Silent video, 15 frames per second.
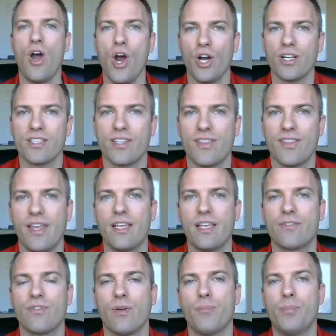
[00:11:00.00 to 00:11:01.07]
hardest
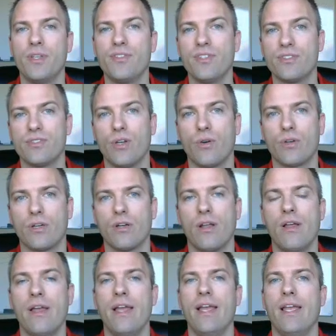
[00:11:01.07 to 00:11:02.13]
things for a business owner
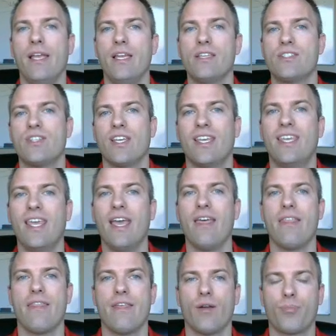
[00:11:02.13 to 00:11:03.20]
is to
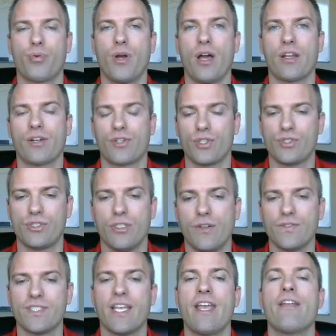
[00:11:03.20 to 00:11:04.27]
get their product or
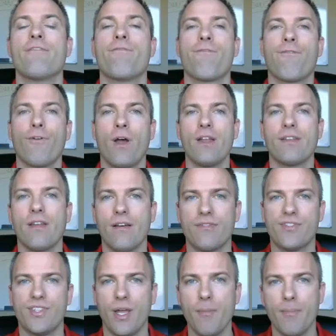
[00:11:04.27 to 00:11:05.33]
service in front
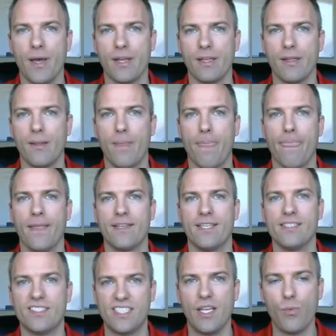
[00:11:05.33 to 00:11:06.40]
of somebody
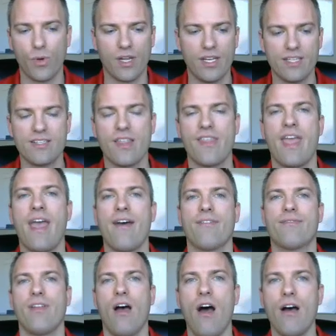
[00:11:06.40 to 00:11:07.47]
to see what it is that they
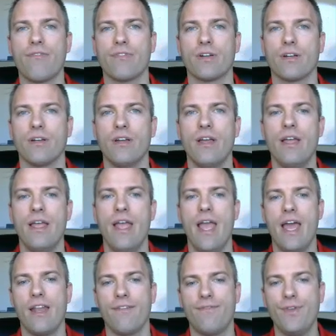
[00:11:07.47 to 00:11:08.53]
have to offer.
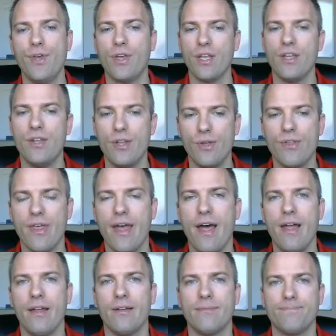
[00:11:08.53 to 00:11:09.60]
And if you can do
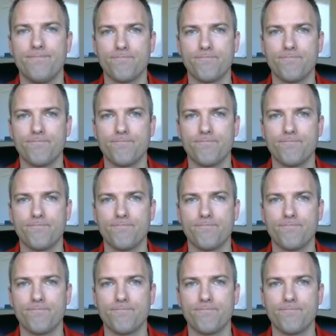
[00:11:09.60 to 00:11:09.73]
that,